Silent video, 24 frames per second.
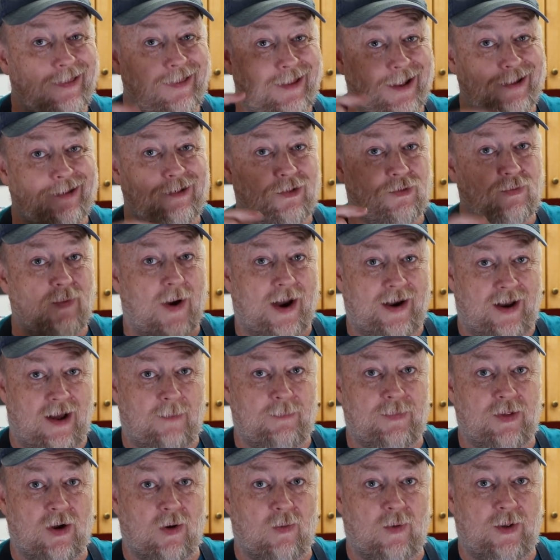This is right
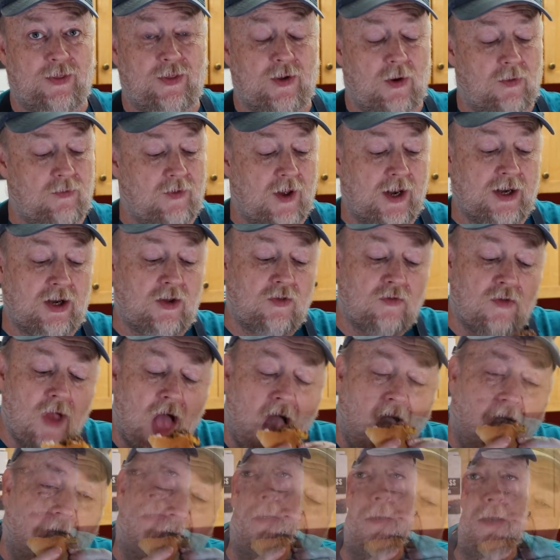up there with those onions.
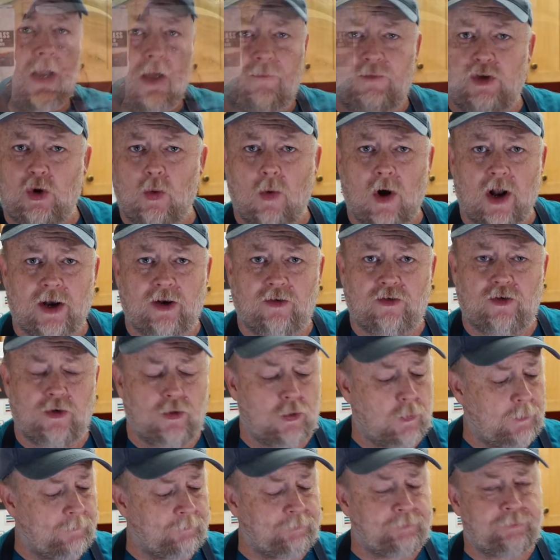Now, if you wanted
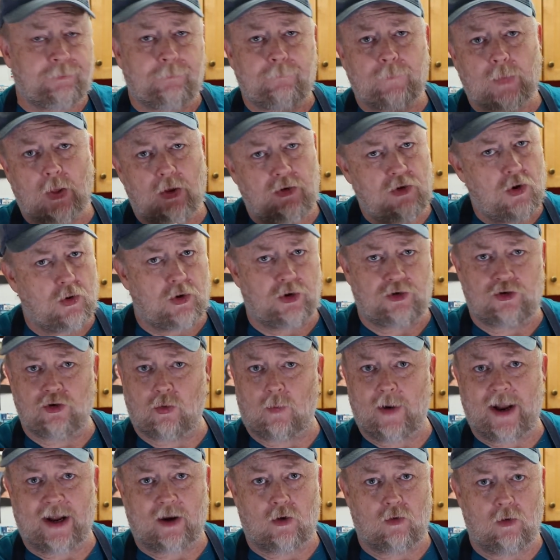to, you could
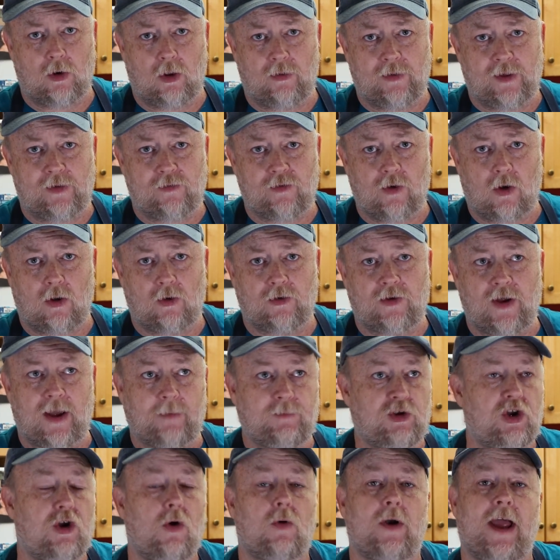direct grill these the whole
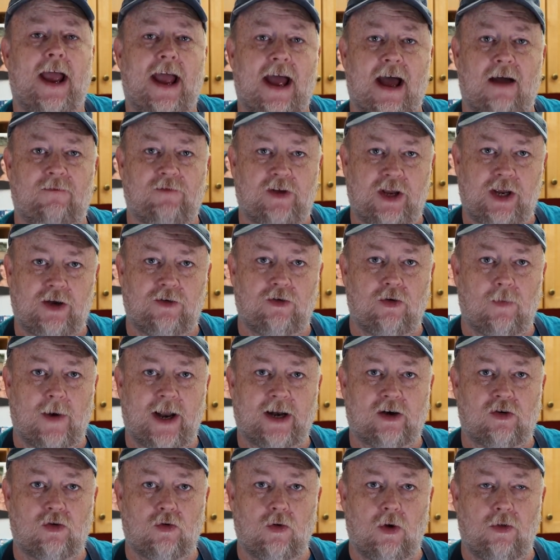time. You don't have to
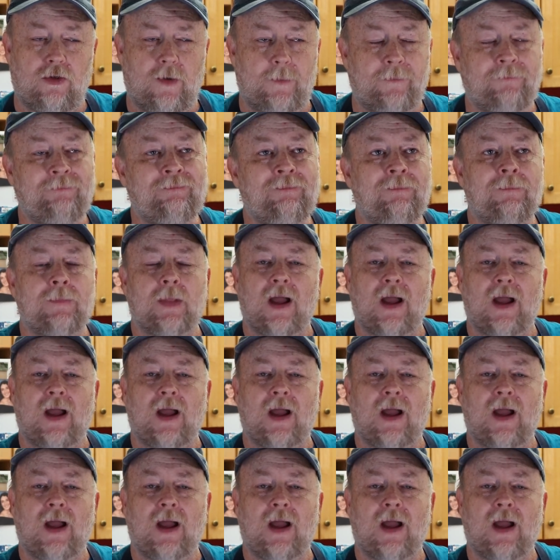indirect grill them.